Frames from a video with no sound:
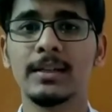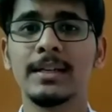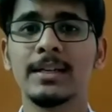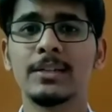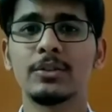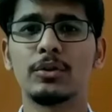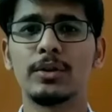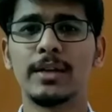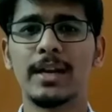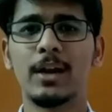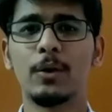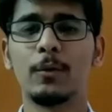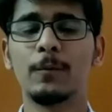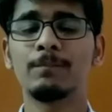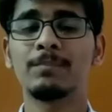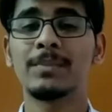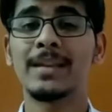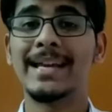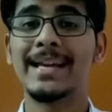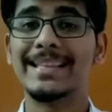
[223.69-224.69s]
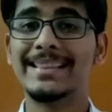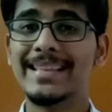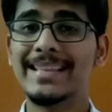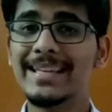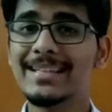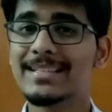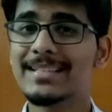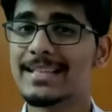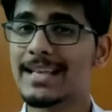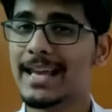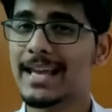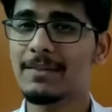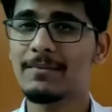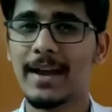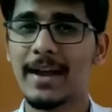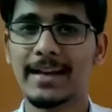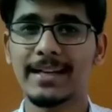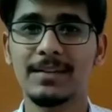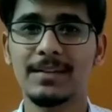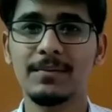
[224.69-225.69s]
So now these live
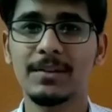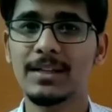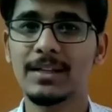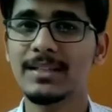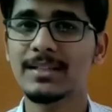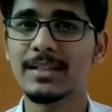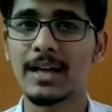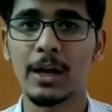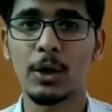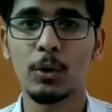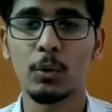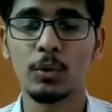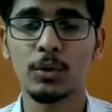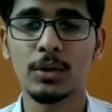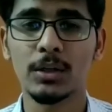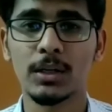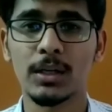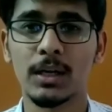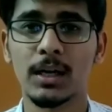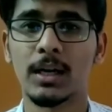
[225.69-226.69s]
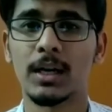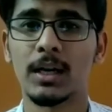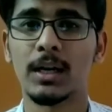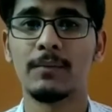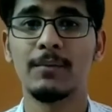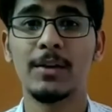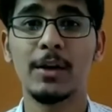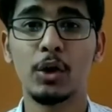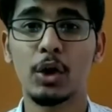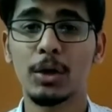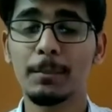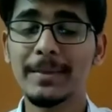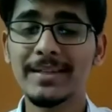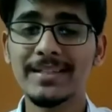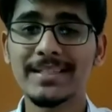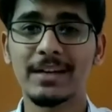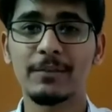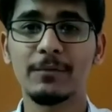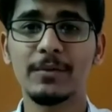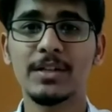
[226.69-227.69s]
activities alone will not be
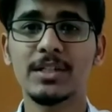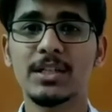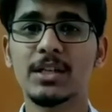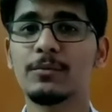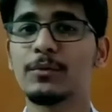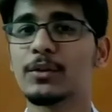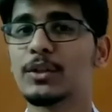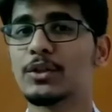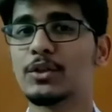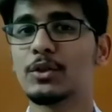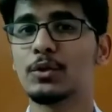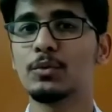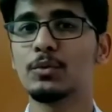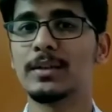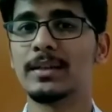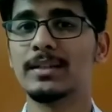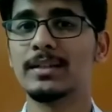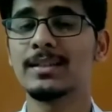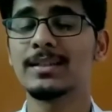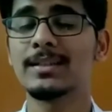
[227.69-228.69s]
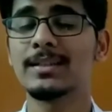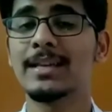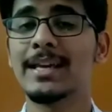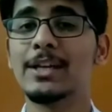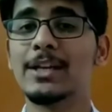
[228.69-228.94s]
sufficient for the students